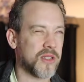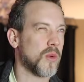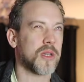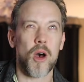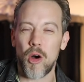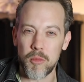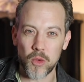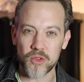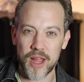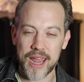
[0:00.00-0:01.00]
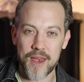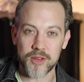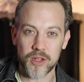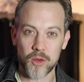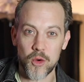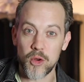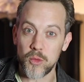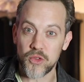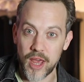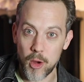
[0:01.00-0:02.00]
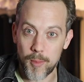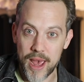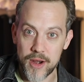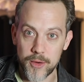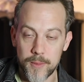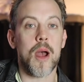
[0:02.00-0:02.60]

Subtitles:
so it's almost like having to learn a new scale pattern.